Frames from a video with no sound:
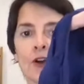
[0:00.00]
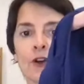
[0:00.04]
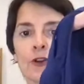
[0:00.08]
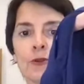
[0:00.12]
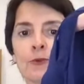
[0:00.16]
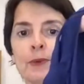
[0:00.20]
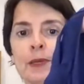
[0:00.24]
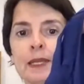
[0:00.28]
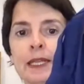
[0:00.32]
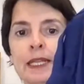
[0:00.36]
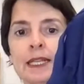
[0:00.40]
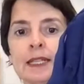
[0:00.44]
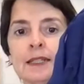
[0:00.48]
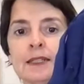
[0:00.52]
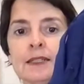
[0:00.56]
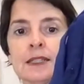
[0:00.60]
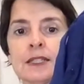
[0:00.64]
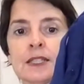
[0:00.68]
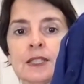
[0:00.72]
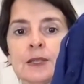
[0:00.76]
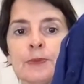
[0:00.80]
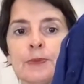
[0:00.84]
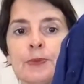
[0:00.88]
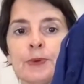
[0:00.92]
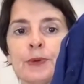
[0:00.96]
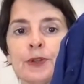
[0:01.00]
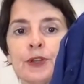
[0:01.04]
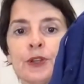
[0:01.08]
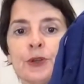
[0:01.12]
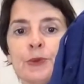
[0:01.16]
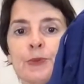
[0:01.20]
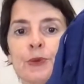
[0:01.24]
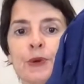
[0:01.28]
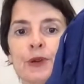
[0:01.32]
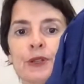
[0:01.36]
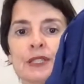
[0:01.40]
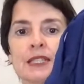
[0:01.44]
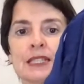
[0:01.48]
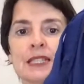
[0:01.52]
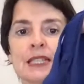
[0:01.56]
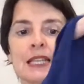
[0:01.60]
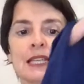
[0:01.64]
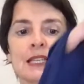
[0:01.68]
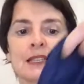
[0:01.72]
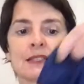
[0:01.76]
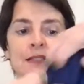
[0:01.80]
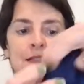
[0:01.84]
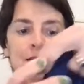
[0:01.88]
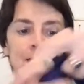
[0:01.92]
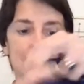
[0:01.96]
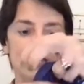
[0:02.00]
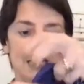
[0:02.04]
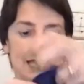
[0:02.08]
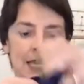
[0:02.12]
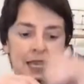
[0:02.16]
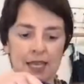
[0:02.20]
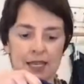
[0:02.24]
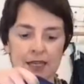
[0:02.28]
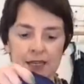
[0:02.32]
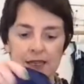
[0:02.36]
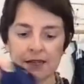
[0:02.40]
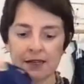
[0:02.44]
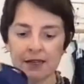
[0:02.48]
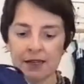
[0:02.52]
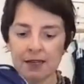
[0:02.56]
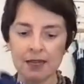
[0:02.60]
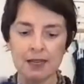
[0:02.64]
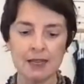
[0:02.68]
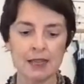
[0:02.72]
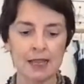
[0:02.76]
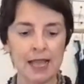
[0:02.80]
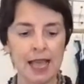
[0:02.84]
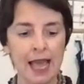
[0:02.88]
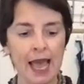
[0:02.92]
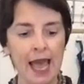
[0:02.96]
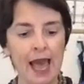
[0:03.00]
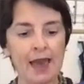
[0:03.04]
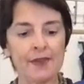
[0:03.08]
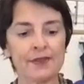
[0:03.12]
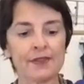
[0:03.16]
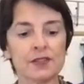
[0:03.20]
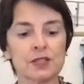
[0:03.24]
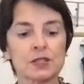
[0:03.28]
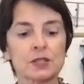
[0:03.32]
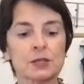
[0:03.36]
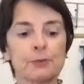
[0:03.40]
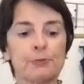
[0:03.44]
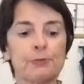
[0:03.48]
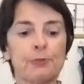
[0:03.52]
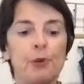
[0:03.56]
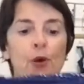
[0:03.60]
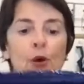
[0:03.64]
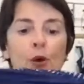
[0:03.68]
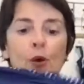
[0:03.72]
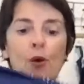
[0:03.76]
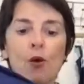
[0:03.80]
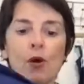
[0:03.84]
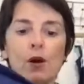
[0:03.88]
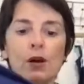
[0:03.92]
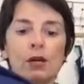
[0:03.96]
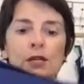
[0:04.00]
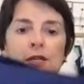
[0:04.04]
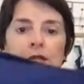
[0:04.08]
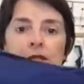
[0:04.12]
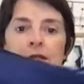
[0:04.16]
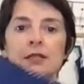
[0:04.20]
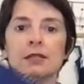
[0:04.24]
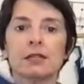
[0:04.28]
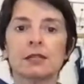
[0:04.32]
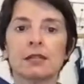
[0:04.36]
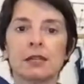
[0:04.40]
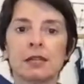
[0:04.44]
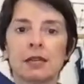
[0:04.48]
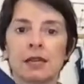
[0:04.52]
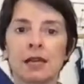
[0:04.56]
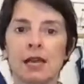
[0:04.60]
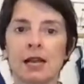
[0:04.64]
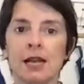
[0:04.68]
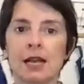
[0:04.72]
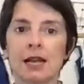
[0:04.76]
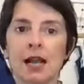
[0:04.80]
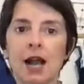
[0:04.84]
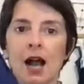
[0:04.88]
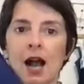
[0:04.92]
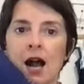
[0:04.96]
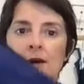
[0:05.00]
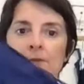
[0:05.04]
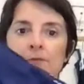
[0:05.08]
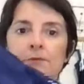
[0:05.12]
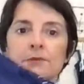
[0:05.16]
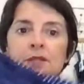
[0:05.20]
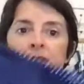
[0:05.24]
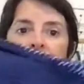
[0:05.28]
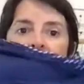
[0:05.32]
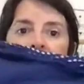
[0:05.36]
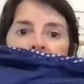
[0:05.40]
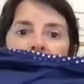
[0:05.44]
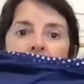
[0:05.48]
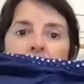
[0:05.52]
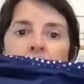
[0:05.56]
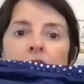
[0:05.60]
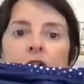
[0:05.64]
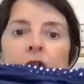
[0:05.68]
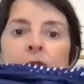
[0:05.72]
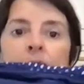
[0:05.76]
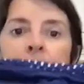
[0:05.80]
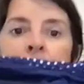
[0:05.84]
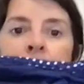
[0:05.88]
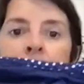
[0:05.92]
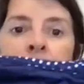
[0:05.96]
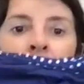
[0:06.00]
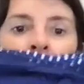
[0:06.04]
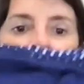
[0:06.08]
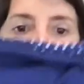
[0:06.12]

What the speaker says: openings to put your prosthesis in. And the support comes from